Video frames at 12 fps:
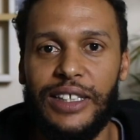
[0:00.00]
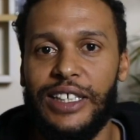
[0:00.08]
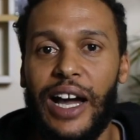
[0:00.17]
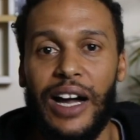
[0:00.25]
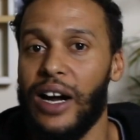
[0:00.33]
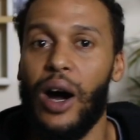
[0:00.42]

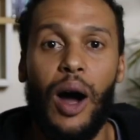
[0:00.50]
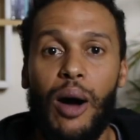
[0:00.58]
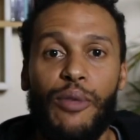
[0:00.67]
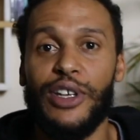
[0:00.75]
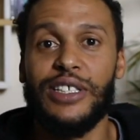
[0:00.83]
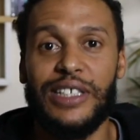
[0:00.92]
yeah,
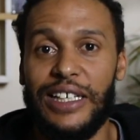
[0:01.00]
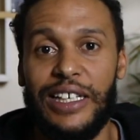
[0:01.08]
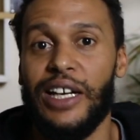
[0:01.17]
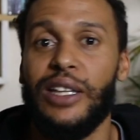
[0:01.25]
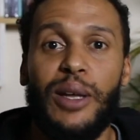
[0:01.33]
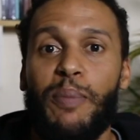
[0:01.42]

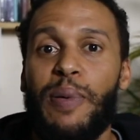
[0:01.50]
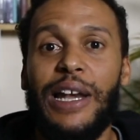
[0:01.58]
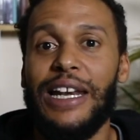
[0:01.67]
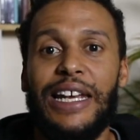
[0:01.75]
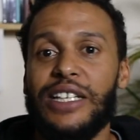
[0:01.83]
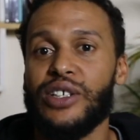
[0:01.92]
obviously, the
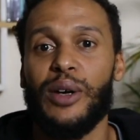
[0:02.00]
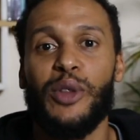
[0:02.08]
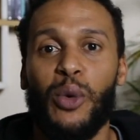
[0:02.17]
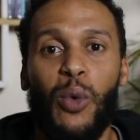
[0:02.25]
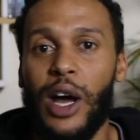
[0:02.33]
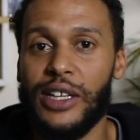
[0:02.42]
police are
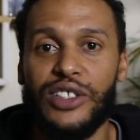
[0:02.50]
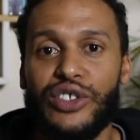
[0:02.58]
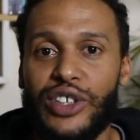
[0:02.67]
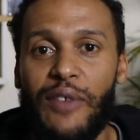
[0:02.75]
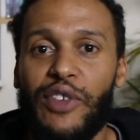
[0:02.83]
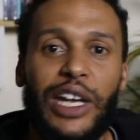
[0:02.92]
the ones
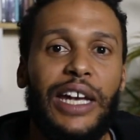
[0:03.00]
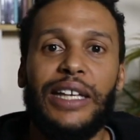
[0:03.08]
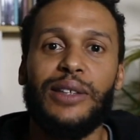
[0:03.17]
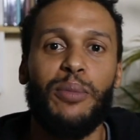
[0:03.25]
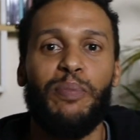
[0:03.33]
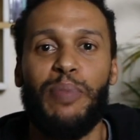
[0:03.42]

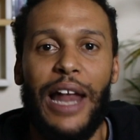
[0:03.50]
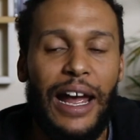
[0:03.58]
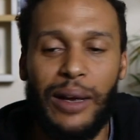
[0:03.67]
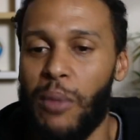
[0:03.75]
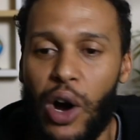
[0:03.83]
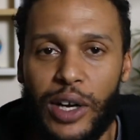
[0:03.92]
trafficking the
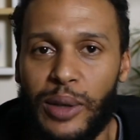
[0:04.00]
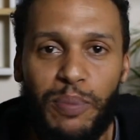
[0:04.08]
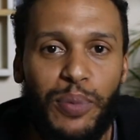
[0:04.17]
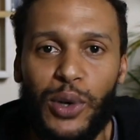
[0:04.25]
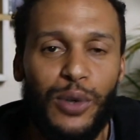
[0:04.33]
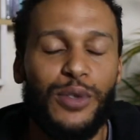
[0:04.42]
black
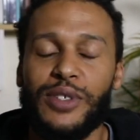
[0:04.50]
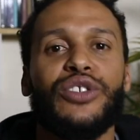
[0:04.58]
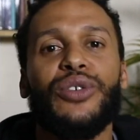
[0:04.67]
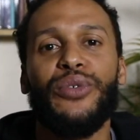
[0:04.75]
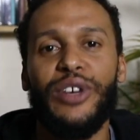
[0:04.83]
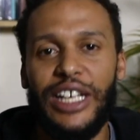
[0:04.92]
market booze.
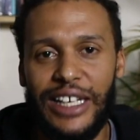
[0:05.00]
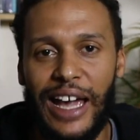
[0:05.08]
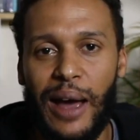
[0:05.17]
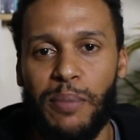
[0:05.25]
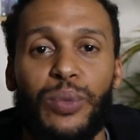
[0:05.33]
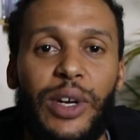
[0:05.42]
To
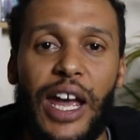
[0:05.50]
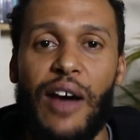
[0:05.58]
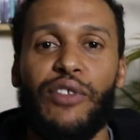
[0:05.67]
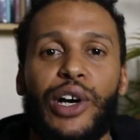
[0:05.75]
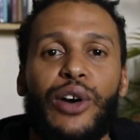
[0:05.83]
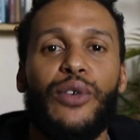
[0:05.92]
recap, we
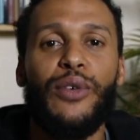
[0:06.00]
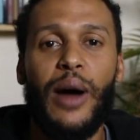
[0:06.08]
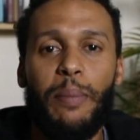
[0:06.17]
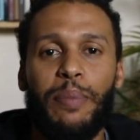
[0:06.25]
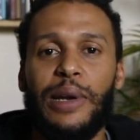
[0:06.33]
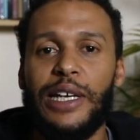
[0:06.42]
have a
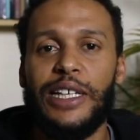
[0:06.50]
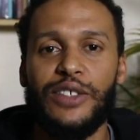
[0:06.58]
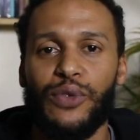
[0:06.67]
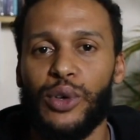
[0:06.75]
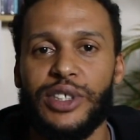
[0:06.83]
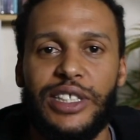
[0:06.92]
corrupt police
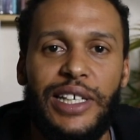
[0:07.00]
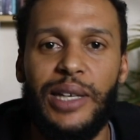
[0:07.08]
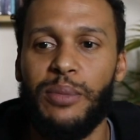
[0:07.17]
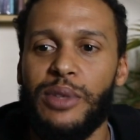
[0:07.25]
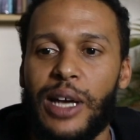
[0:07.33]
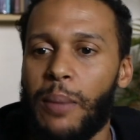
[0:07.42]
force
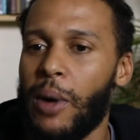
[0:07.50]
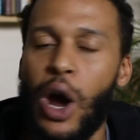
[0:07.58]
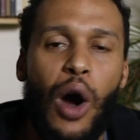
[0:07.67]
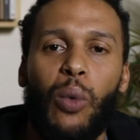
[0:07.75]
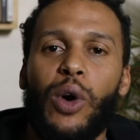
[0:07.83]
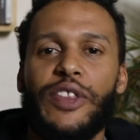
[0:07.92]
teamed up
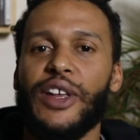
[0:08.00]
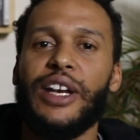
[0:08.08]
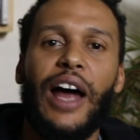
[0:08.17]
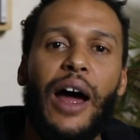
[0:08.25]
with an